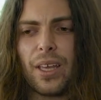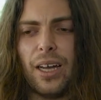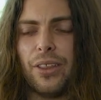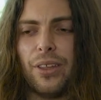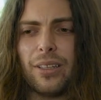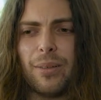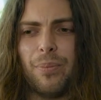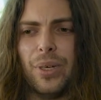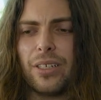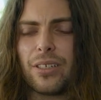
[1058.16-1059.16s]
I think the
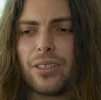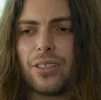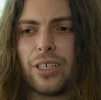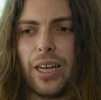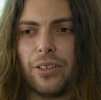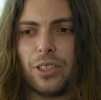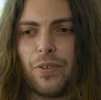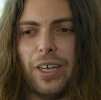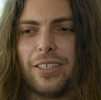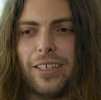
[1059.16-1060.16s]
biggest challenge
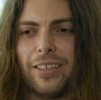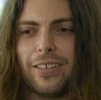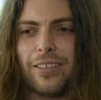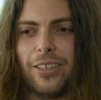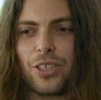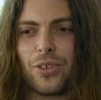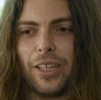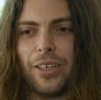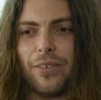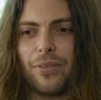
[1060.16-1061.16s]
facing the
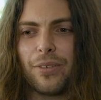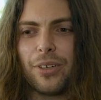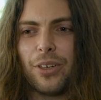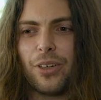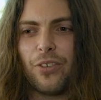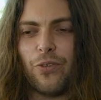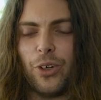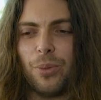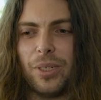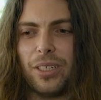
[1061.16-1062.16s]
Australian
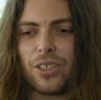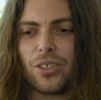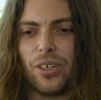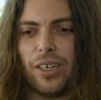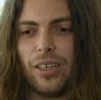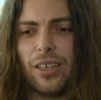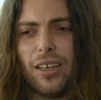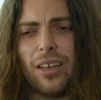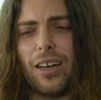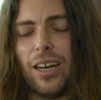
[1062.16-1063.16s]
film industry,
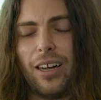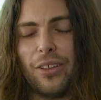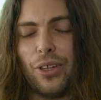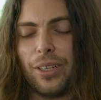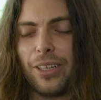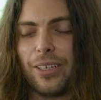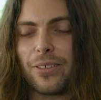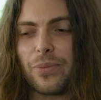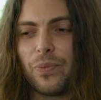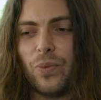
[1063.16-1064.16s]
I think
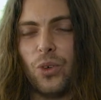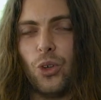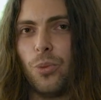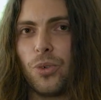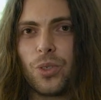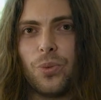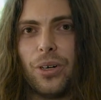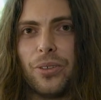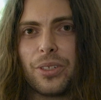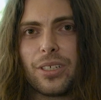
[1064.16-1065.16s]
there's numerous
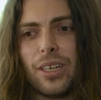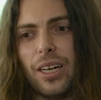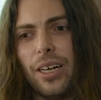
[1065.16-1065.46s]
ones,